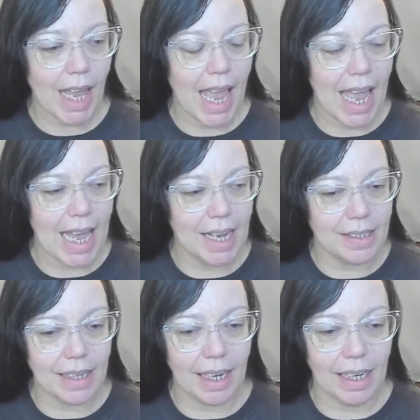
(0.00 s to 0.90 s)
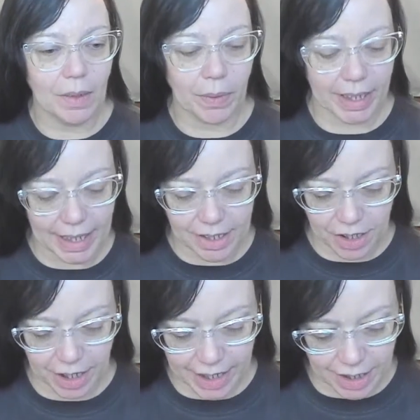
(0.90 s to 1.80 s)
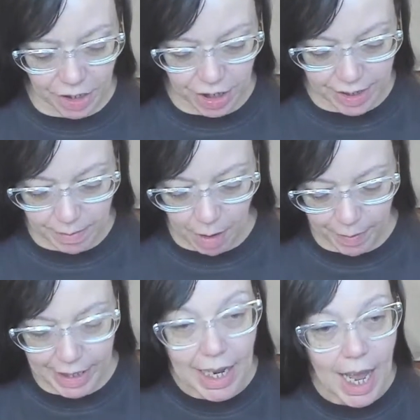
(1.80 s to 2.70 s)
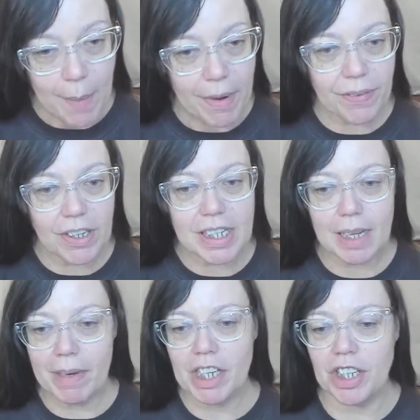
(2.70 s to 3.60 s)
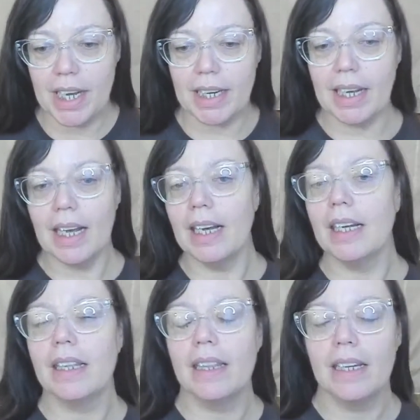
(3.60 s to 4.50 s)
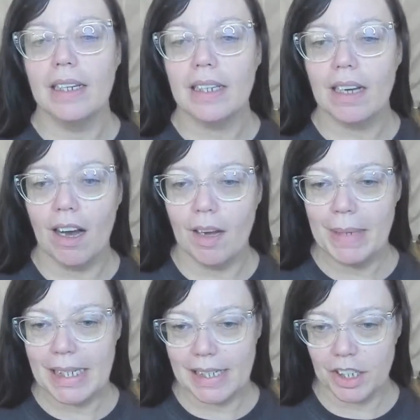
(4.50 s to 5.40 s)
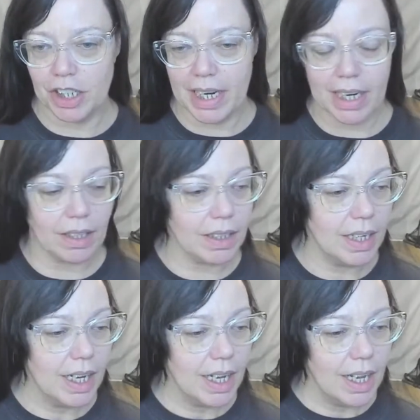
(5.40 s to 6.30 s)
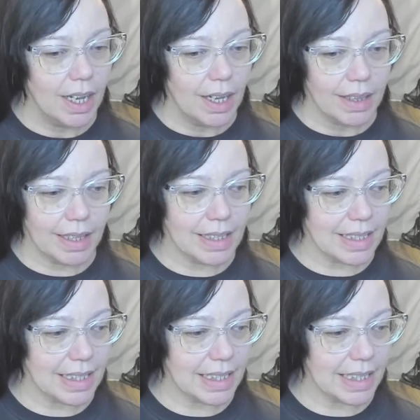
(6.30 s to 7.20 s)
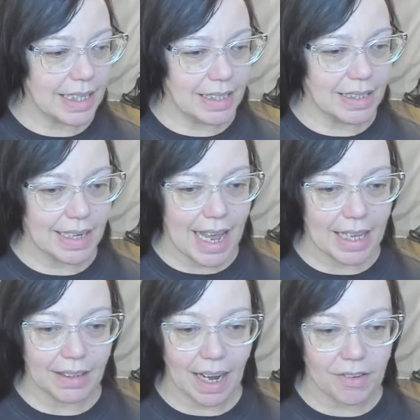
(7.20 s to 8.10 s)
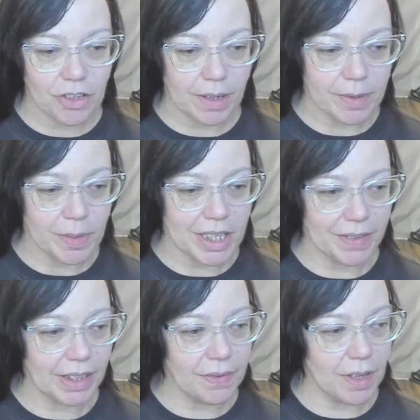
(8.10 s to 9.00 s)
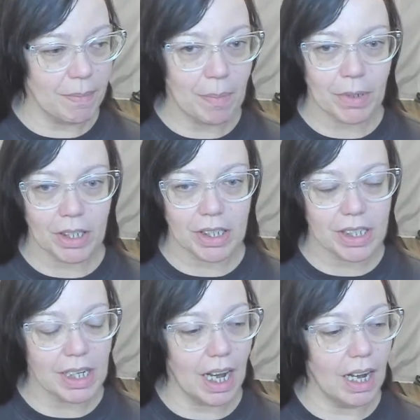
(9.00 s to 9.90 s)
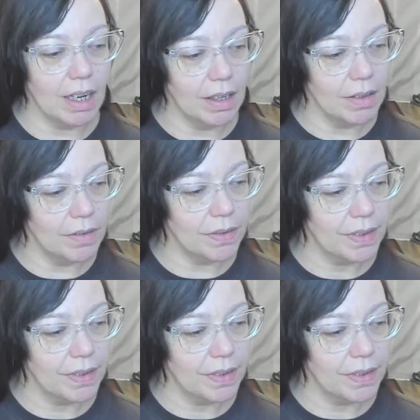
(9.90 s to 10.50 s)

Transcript: And we're going to get started in just a moment. But first, let me check the comment section here. This is a live stream specifically for the members of